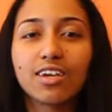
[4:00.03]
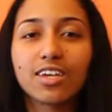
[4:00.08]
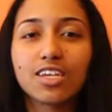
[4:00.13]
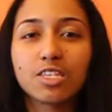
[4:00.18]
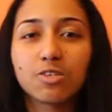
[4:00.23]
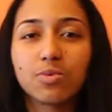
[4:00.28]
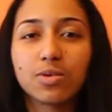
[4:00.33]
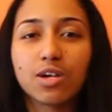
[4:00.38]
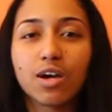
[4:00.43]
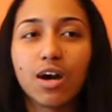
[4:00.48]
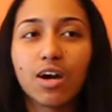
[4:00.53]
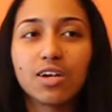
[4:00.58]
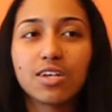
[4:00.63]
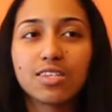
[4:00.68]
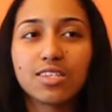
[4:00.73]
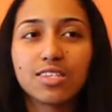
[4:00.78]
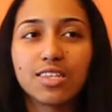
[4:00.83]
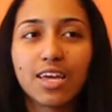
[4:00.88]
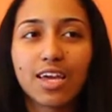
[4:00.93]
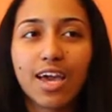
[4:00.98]
is
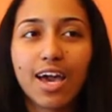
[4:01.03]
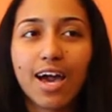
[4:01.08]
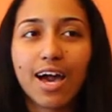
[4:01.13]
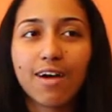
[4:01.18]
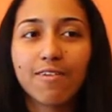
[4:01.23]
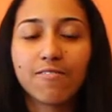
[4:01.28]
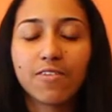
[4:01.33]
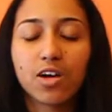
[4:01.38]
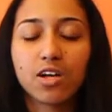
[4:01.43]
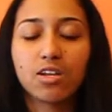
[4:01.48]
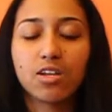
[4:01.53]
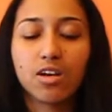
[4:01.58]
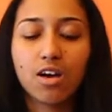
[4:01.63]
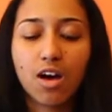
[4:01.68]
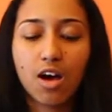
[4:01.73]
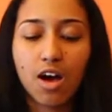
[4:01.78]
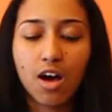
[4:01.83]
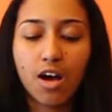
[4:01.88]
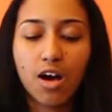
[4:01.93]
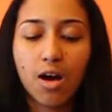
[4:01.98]
because they have
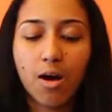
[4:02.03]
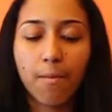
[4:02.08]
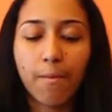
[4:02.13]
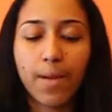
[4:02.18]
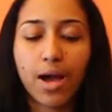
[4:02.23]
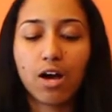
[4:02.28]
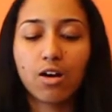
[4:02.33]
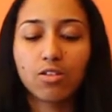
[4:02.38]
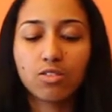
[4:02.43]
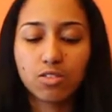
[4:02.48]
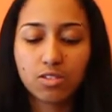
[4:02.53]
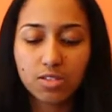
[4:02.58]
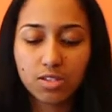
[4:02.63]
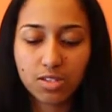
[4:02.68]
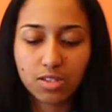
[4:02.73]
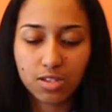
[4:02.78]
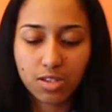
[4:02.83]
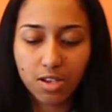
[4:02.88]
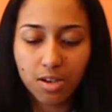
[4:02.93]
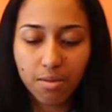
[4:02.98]

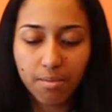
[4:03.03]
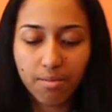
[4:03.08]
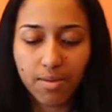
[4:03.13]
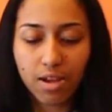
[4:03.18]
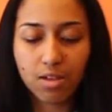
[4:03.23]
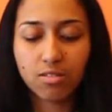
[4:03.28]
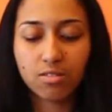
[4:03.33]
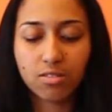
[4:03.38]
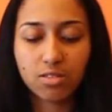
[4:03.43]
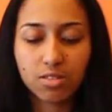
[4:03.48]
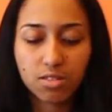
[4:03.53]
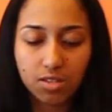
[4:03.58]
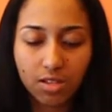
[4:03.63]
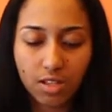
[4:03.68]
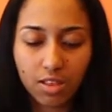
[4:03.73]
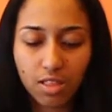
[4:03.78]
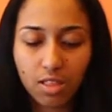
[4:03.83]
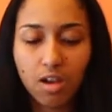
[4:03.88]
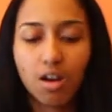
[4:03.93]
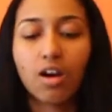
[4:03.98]
amounts
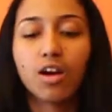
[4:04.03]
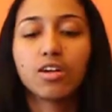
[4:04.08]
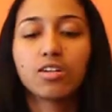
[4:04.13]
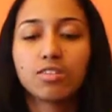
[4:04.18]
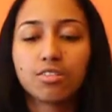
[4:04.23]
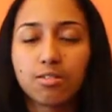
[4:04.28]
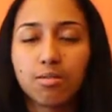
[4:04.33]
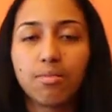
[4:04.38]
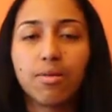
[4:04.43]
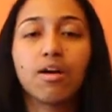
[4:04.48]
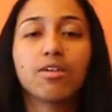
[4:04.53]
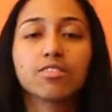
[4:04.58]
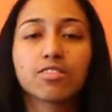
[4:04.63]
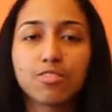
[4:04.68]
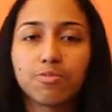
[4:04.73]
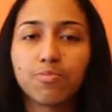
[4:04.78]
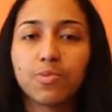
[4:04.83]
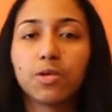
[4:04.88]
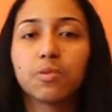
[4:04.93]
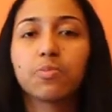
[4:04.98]
and large amounts
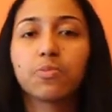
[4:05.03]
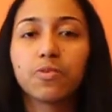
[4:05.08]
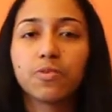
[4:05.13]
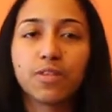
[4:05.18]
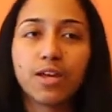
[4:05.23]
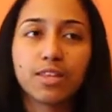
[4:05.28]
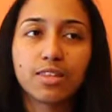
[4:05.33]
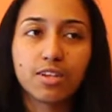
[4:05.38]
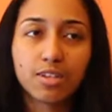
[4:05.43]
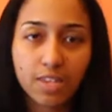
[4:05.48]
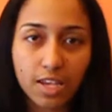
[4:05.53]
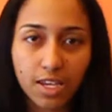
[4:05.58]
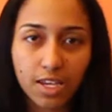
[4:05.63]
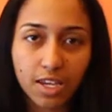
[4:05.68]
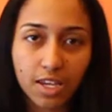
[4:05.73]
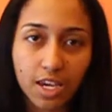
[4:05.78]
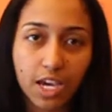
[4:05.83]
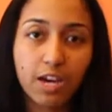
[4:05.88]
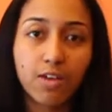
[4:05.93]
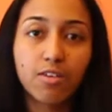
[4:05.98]
of people that they're taking
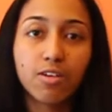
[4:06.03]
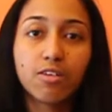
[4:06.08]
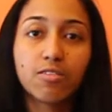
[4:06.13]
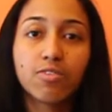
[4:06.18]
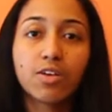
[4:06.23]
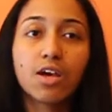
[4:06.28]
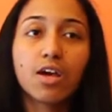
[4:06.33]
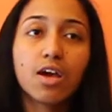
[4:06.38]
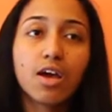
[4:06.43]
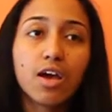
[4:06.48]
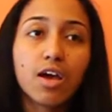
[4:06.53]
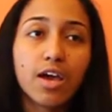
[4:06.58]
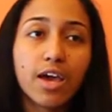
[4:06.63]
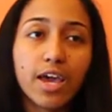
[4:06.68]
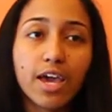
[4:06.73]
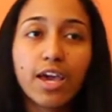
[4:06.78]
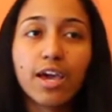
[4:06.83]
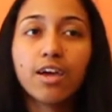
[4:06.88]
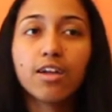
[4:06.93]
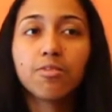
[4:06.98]
care of,
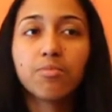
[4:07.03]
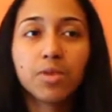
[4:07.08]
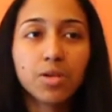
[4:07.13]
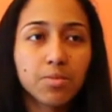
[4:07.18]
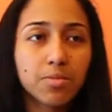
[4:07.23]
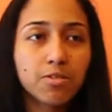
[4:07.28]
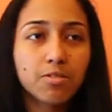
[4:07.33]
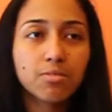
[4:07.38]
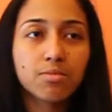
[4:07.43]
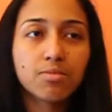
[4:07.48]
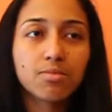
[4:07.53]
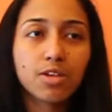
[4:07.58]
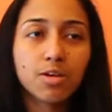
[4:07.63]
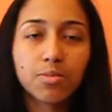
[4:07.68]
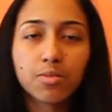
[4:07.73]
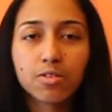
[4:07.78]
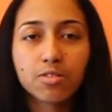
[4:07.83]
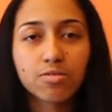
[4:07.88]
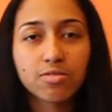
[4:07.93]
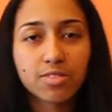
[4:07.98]
and a minimum
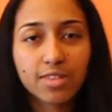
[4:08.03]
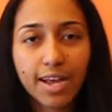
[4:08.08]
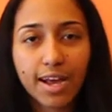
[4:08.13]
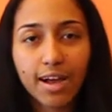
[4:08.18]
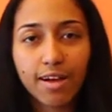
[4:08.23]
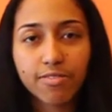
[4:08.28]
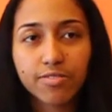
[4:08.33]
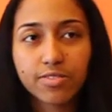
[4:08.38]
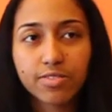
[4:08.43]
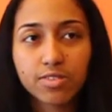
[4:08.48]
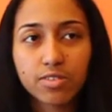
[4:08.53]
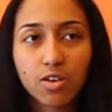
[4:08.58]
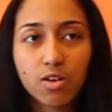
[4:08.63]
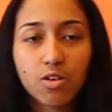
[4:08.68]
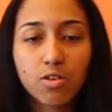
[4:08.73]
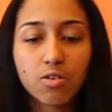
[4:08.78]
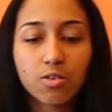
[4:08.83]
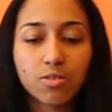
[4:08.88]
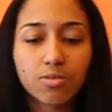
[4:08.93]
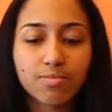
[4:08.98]
number of staff.
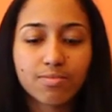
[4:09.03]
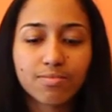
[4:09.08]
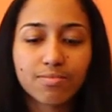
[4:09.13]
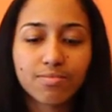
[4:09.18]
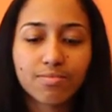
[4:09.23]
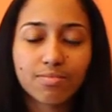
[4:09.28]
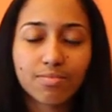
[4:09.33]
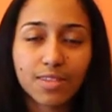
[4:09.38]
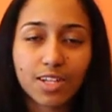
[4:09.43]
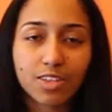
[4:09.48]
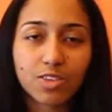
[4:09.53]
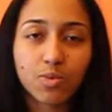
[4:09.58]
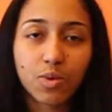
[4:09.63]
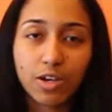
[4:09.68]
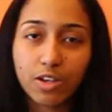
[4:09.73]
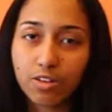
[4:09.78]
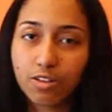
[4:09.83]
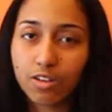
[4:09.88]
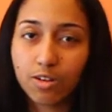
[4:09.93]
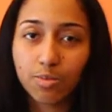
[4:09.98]
So that's why
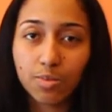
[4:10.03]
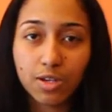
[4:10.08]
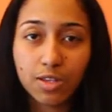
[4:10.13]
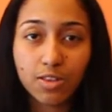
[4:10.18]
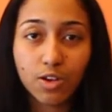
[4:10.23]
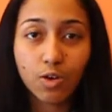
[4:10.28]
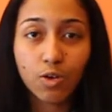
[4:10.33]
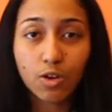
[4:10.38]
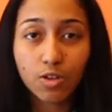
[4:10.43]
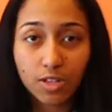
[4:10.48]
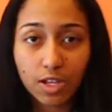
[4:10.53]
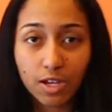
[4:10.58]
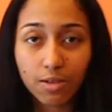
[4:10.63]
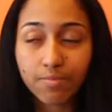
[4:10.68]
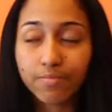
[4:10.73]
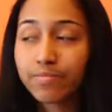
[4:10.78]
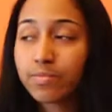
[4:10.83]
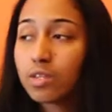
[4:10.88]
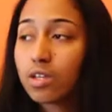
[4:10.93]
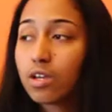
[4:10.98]
you're gonna be there all day,
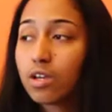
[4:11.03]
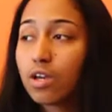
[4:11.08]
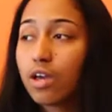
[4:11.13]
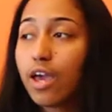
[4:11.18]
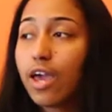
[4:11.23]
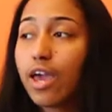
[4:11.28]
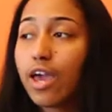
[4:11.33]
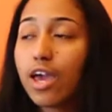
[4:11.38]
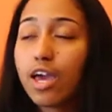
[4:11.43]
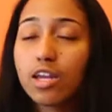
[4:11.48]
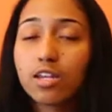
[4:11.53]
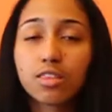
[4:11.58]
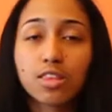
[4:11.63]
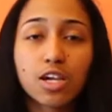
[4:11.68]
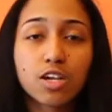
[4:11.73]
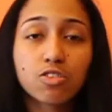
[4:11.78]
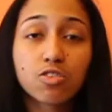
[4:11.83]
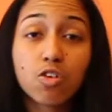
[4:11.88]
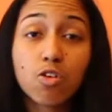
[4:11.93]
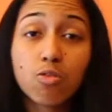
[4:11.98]
and
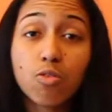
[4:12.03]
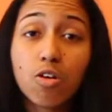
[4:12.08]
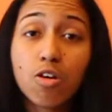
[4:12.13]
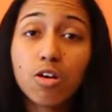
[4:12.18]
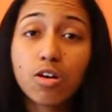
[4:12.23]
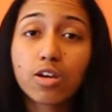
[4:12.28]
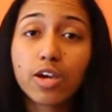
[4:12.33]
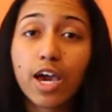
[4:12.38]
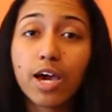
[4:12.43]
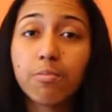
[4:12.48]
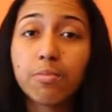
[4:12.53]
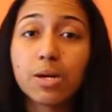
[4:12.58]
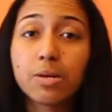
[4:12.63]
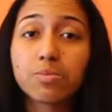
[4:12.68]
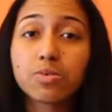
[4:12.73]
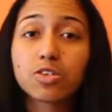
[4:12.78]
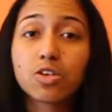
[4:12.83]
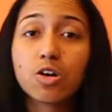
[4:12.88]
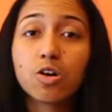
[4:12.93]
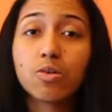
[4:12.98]
things go wrong at MEPS,
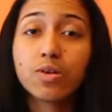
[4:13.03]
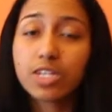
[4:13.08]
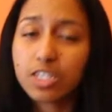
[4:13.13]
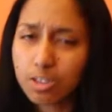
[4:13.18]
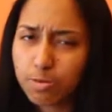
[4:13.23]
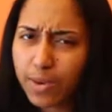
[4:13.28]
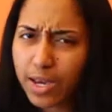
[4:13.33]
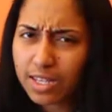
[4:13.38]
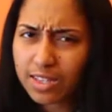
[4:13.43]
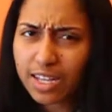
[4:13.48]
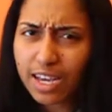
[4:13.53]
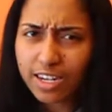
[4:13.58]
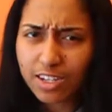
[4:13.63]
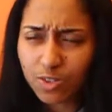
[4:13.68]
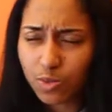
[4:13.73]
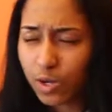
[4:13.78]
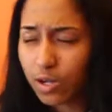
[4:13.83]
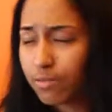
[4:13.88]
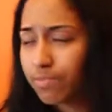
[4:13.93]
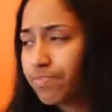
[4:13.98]
so expect that as
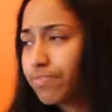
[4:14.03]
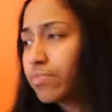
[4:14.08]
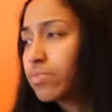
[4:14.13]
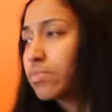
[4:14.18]
well.